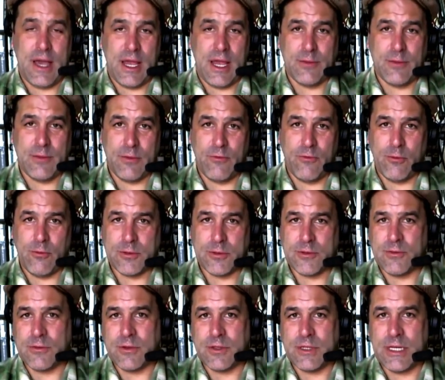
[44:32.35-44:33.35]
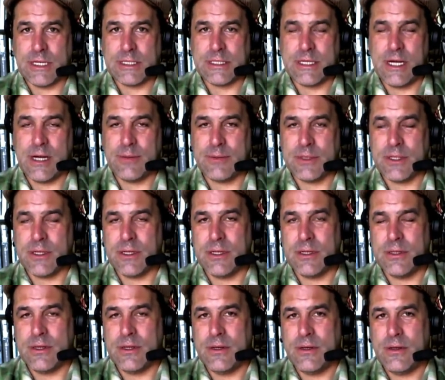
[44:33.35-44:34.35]
high-end performance for the desktops
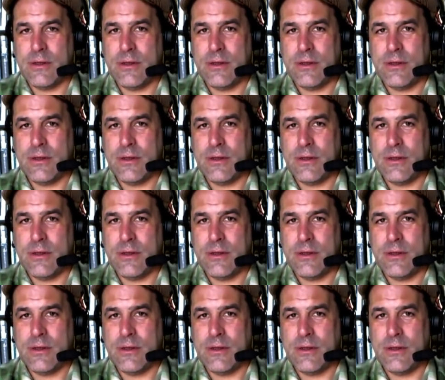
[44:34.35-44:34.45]
again?